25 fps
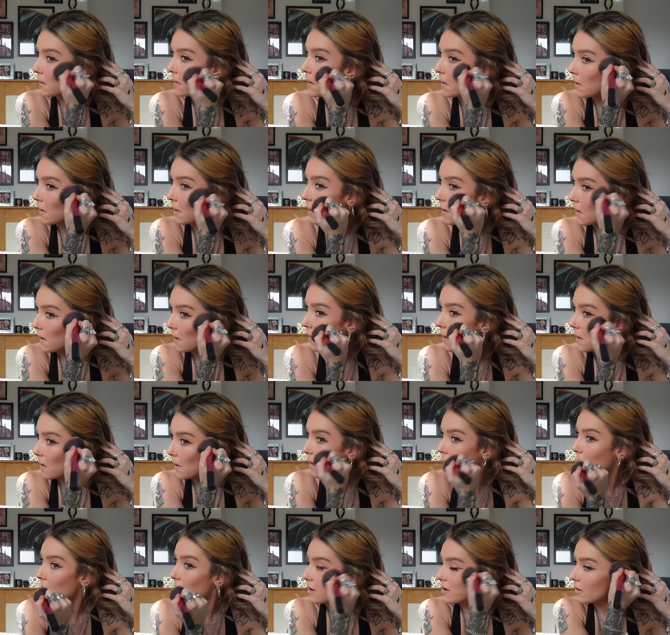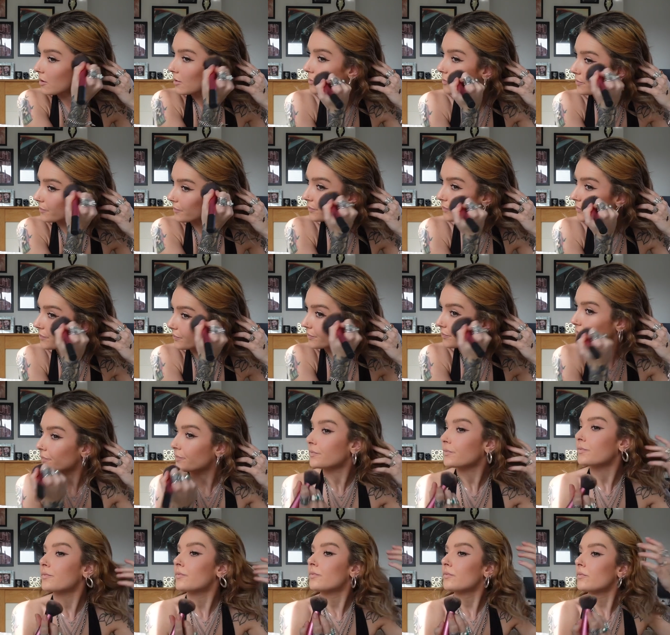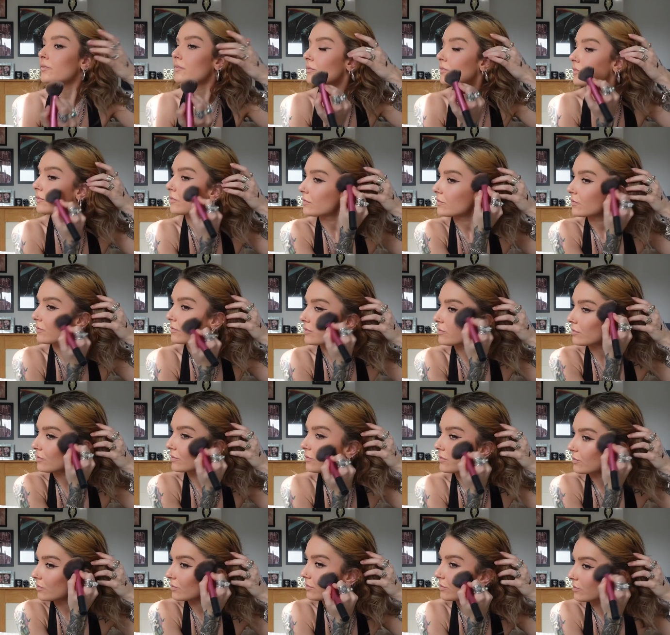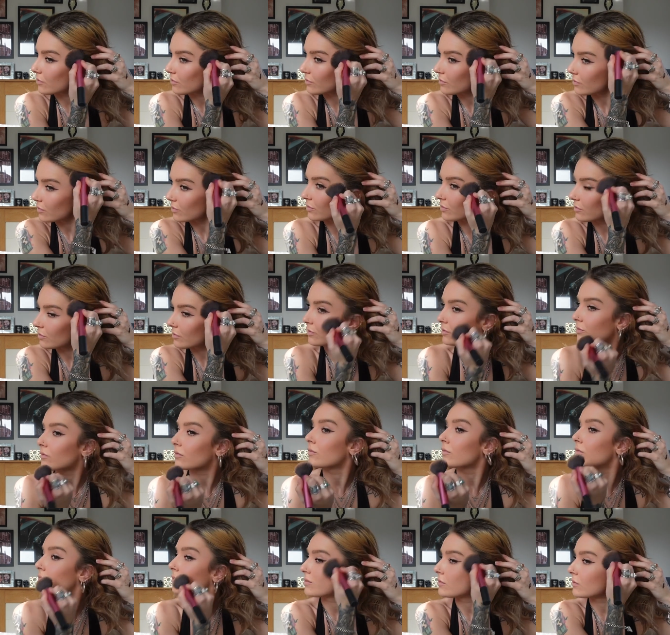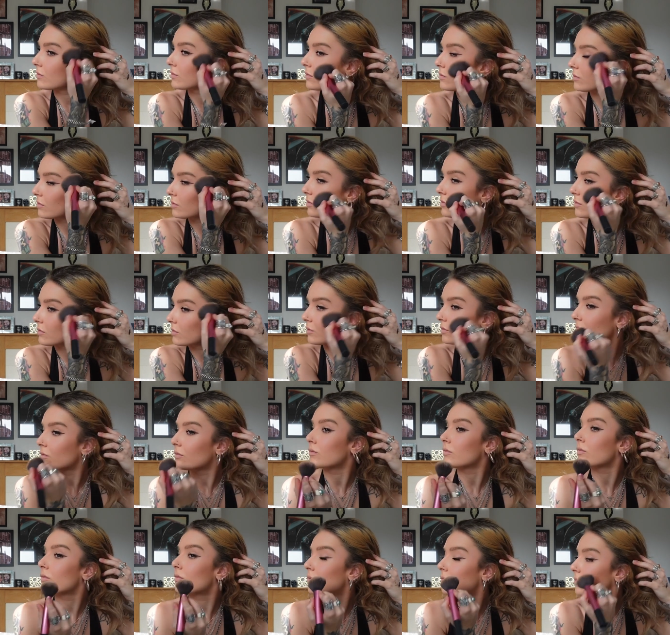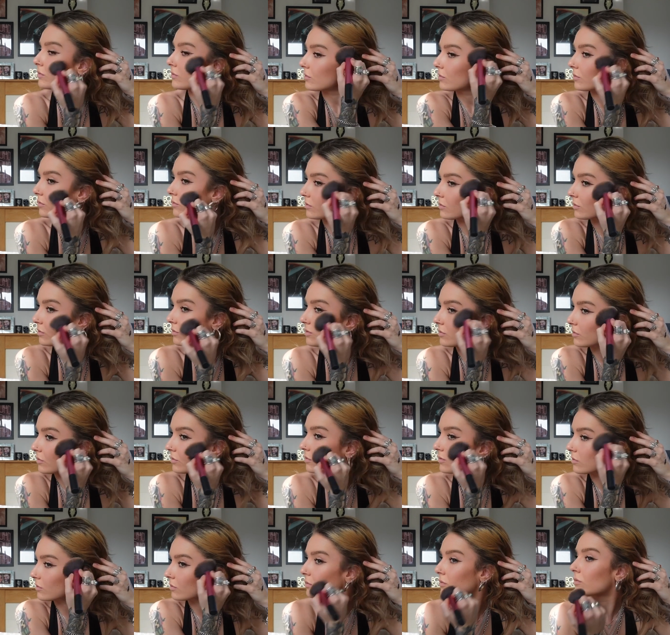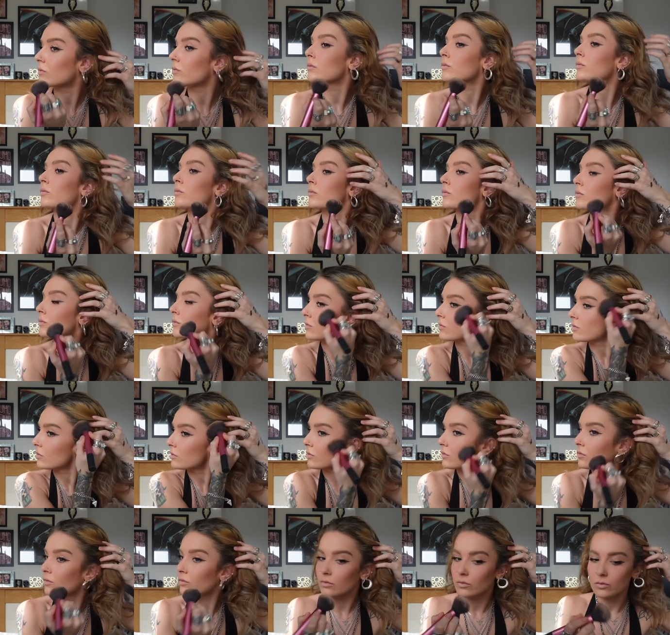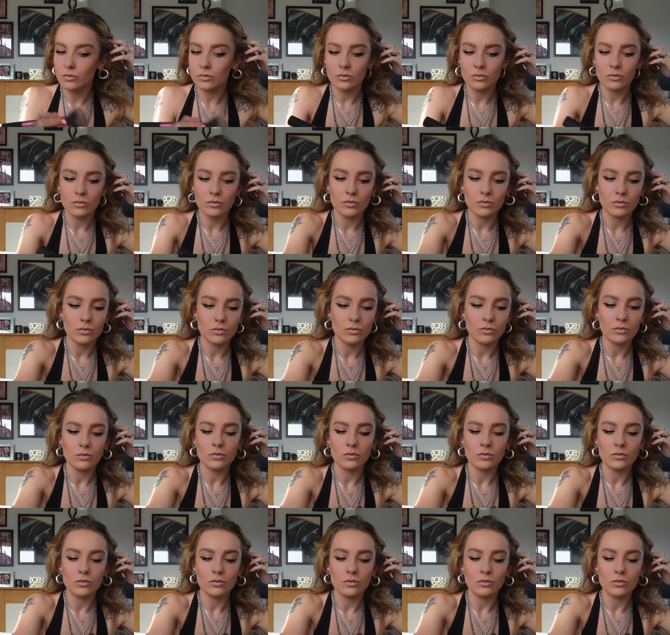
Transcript: No one is speaking in this clip.